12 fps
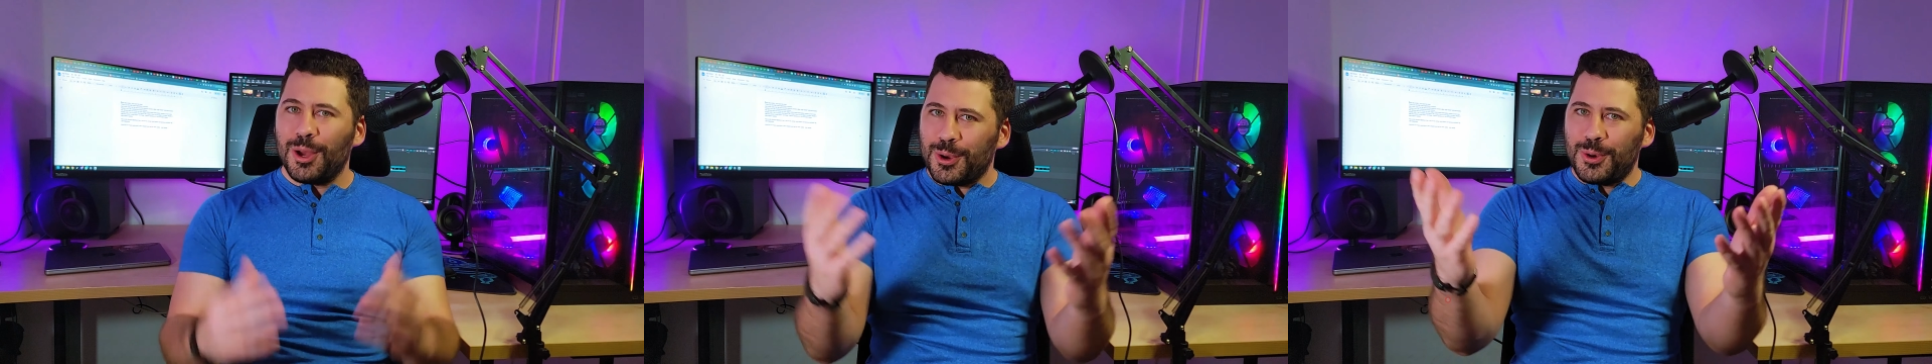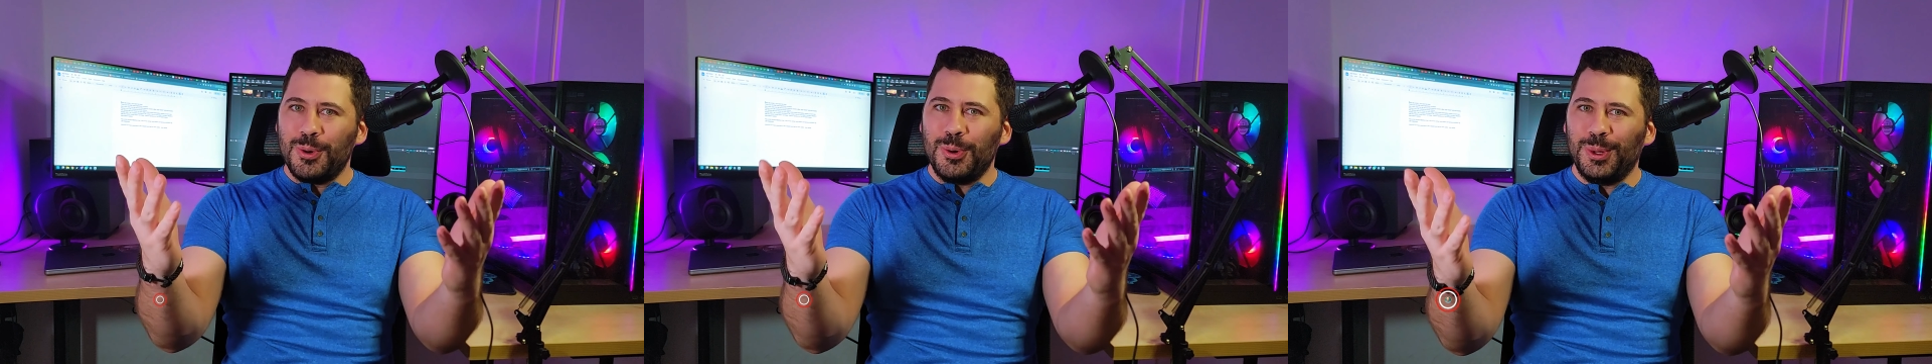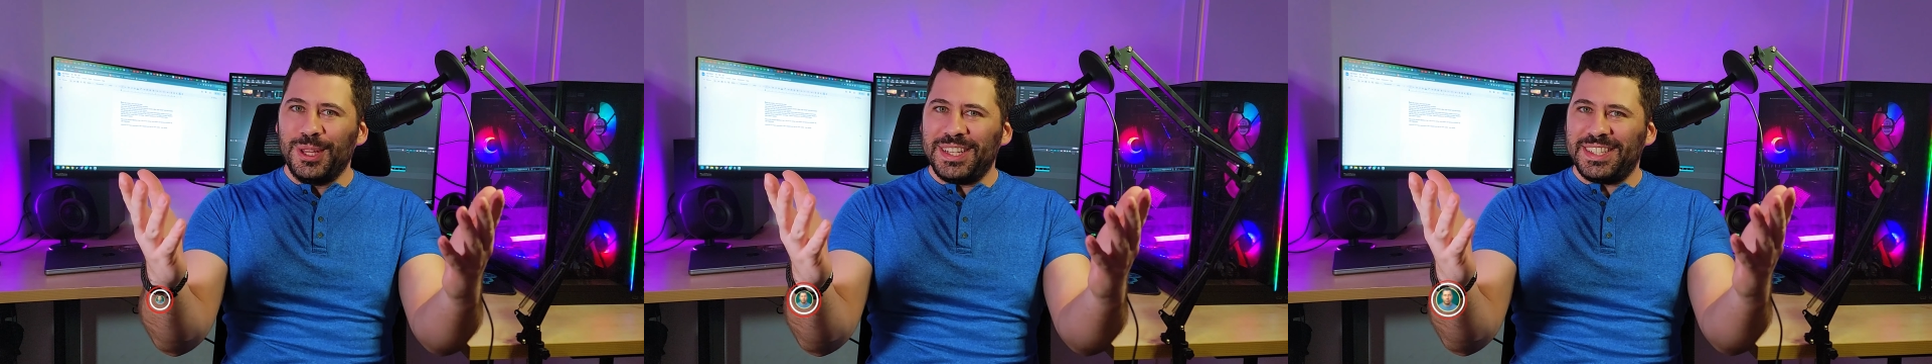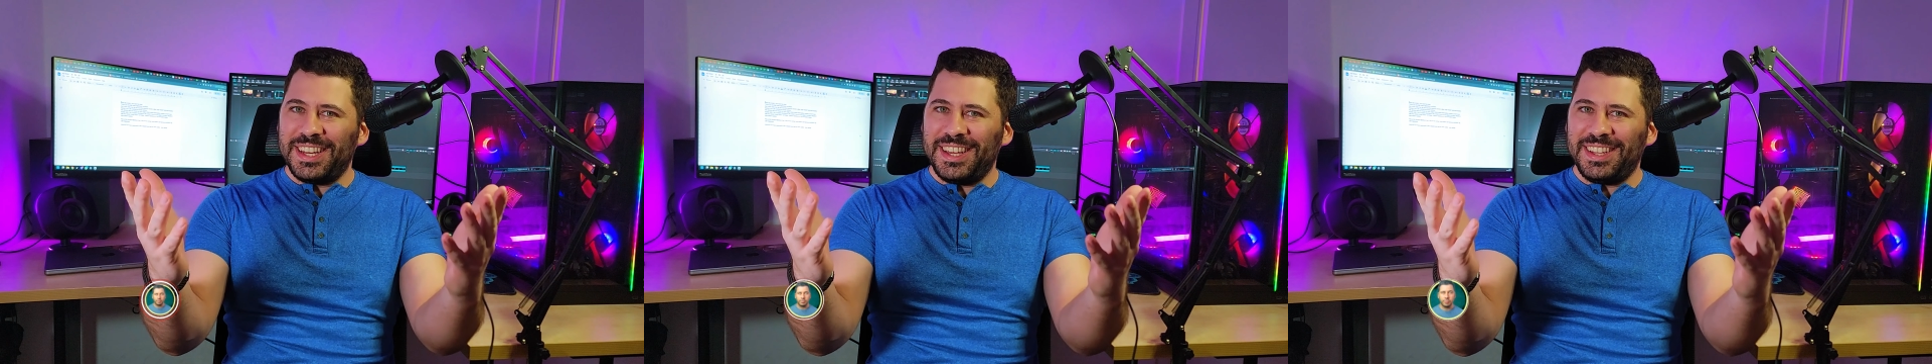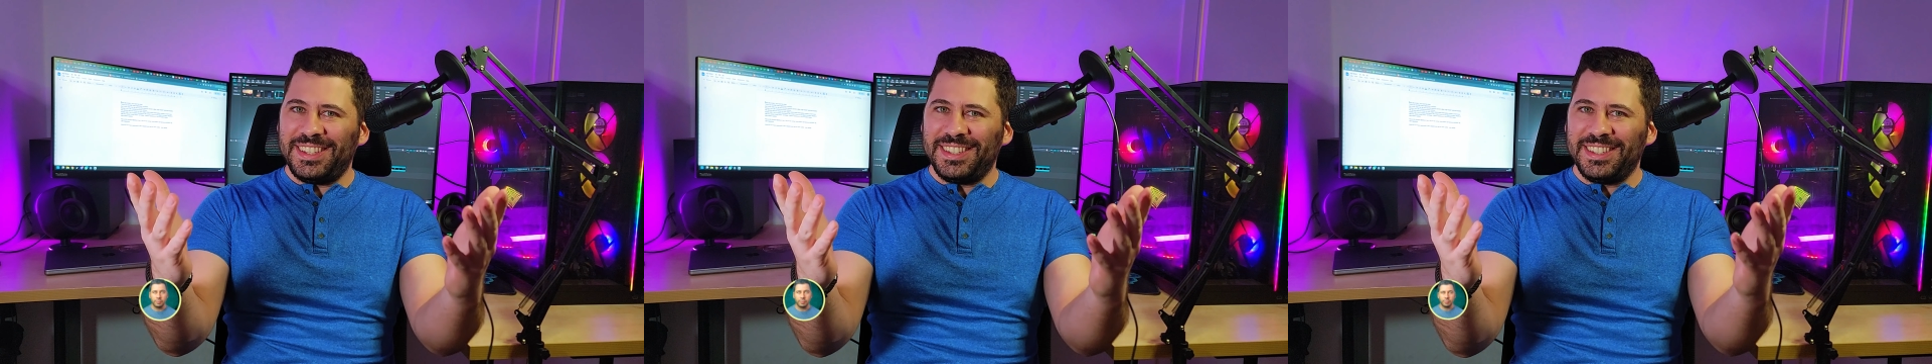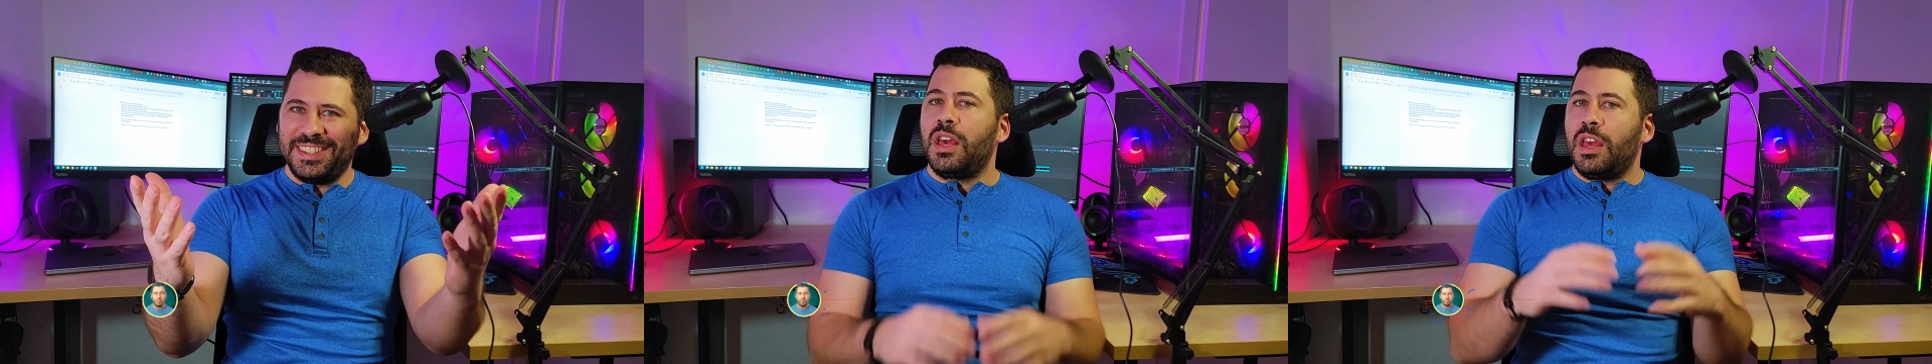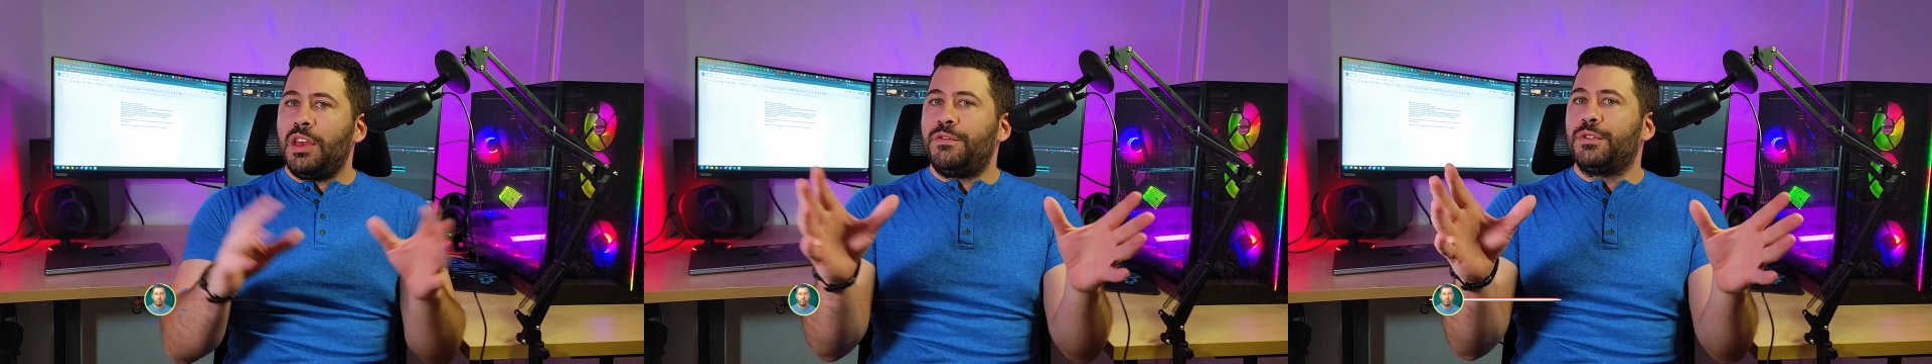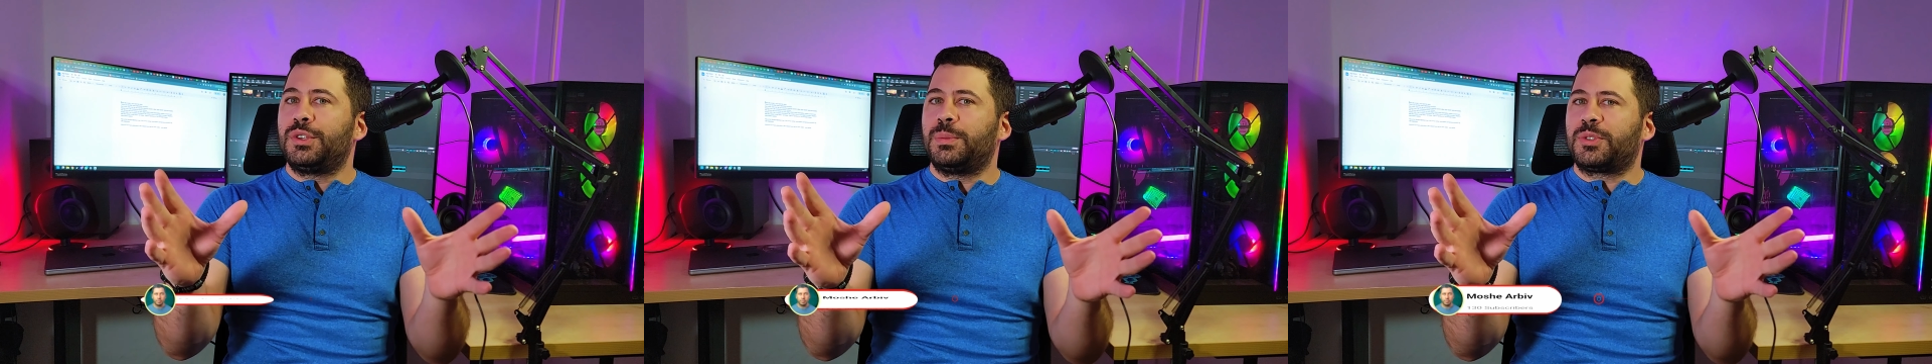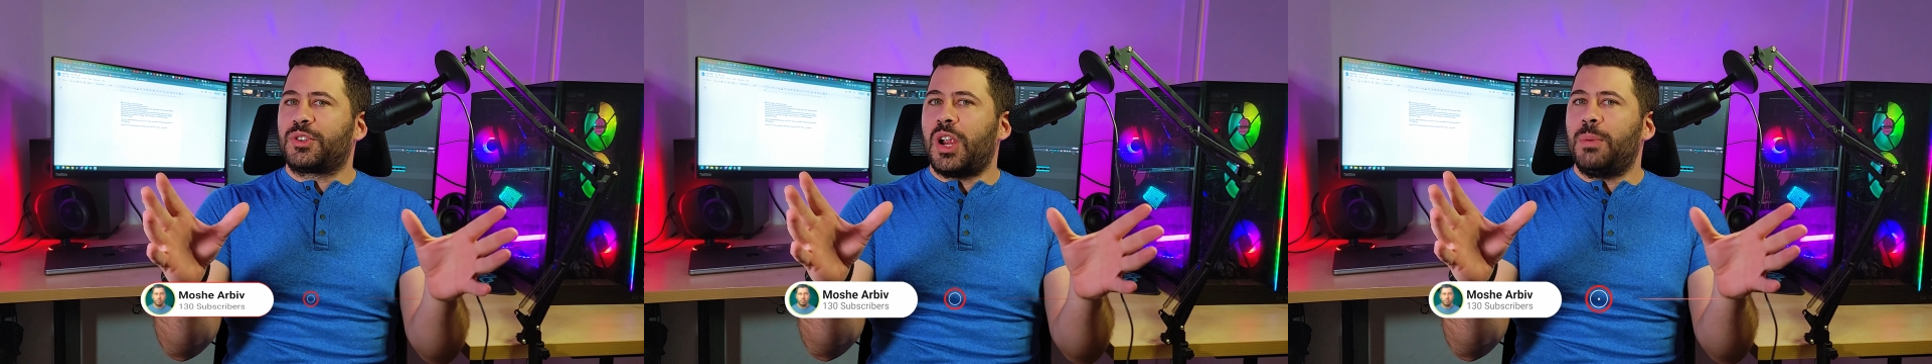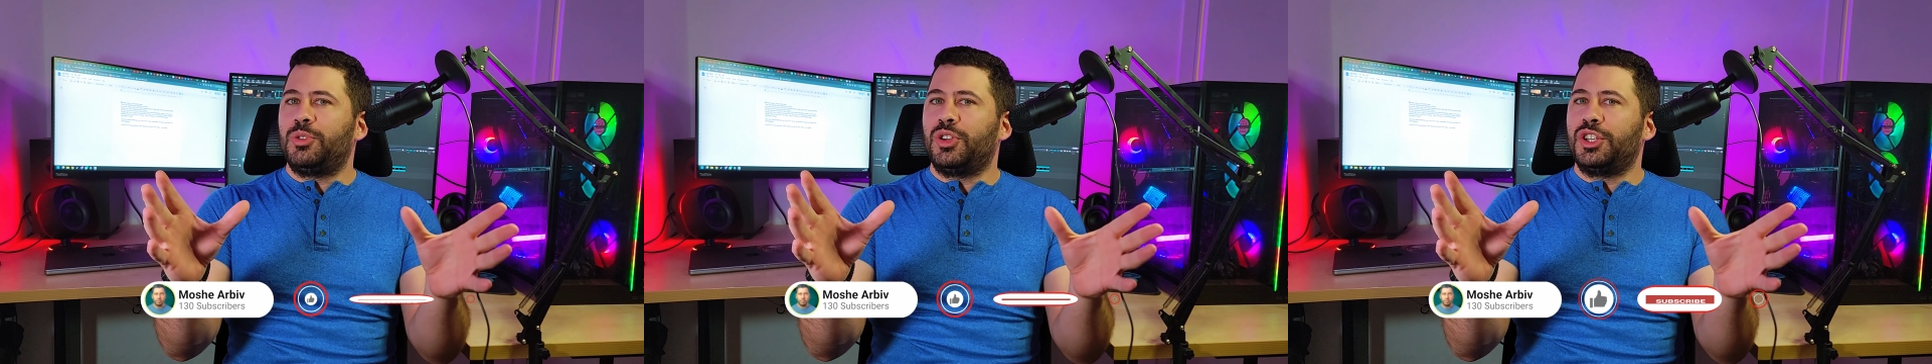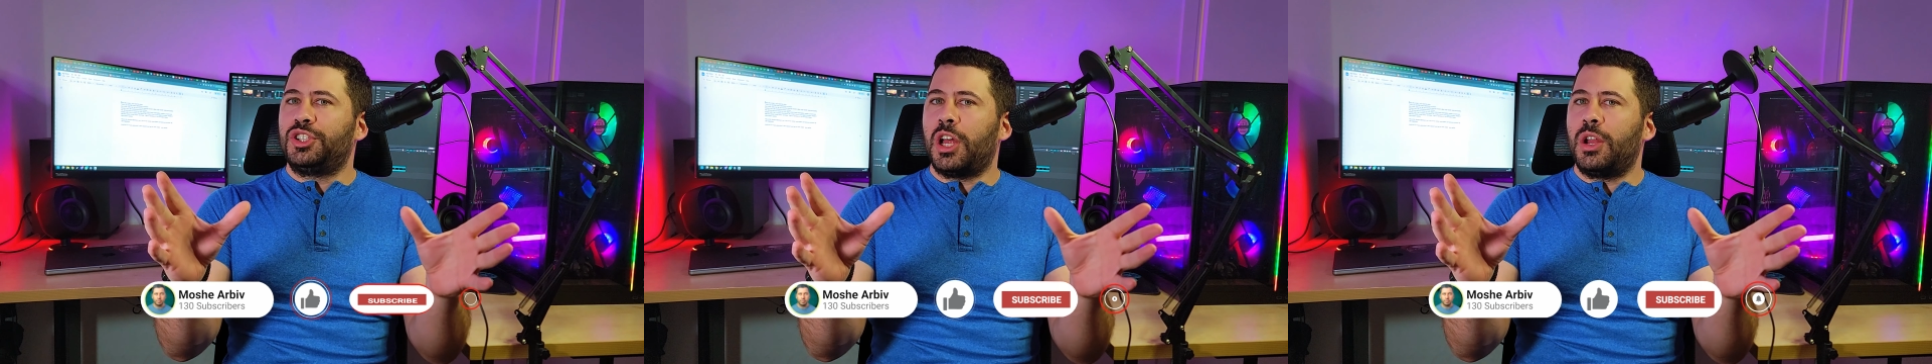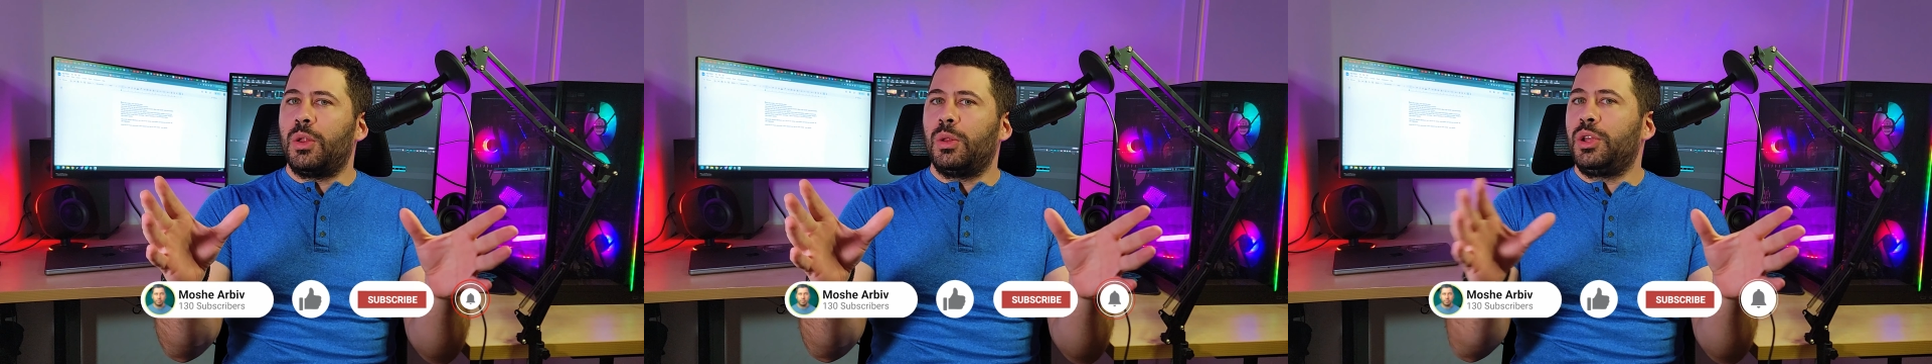Cool, isn't it? If you subscribe to the channel,